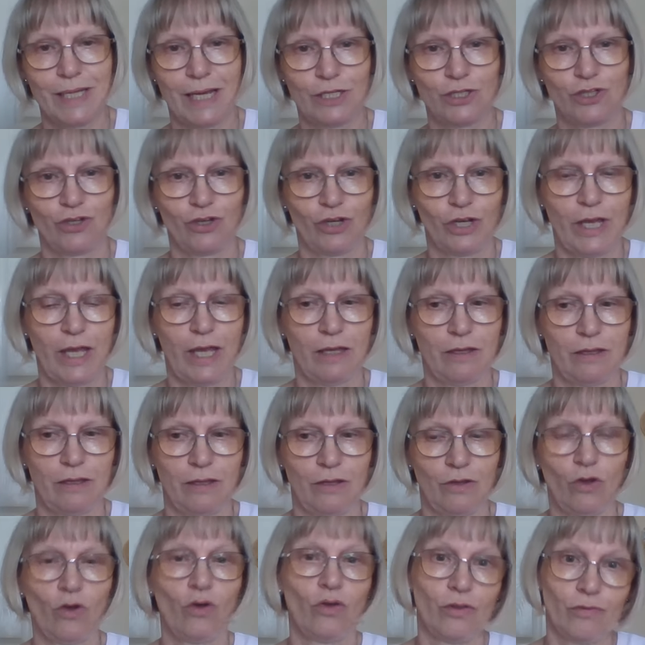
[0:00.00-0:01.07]
I don't get
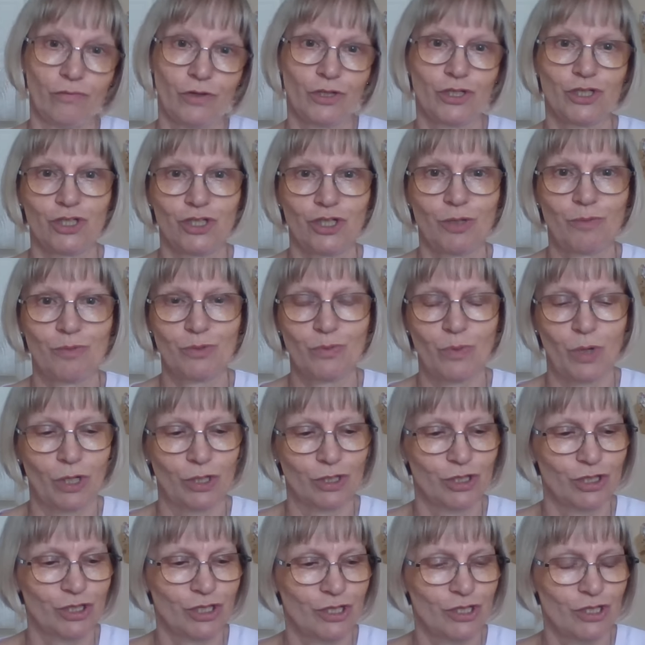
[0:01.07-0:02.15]
other floss tubes
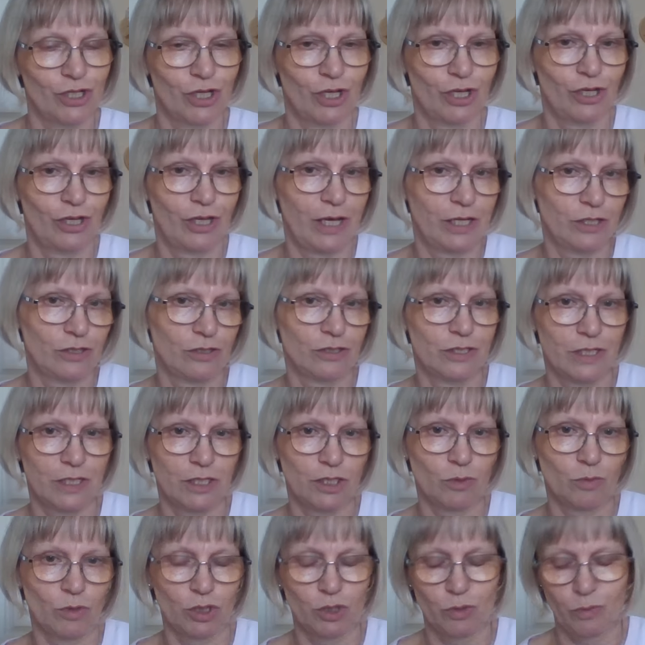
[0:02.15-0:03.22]
watched, so I don't tend
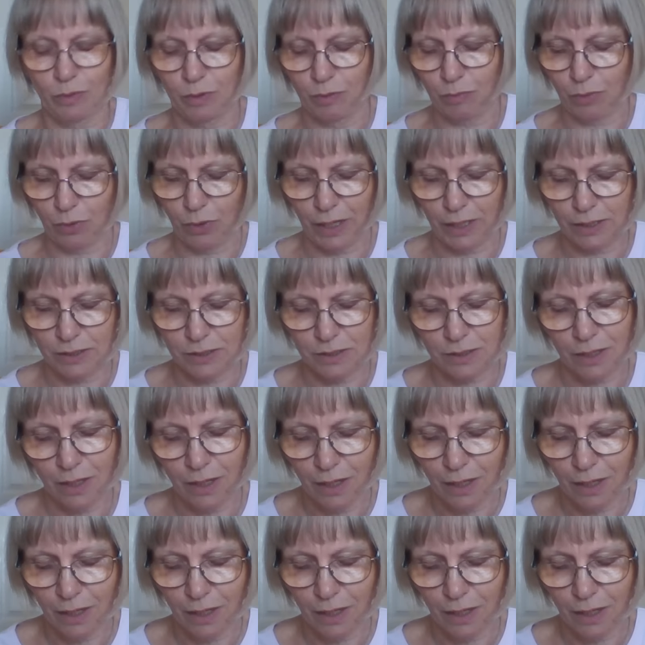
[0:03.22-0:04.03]
to watch whip parades.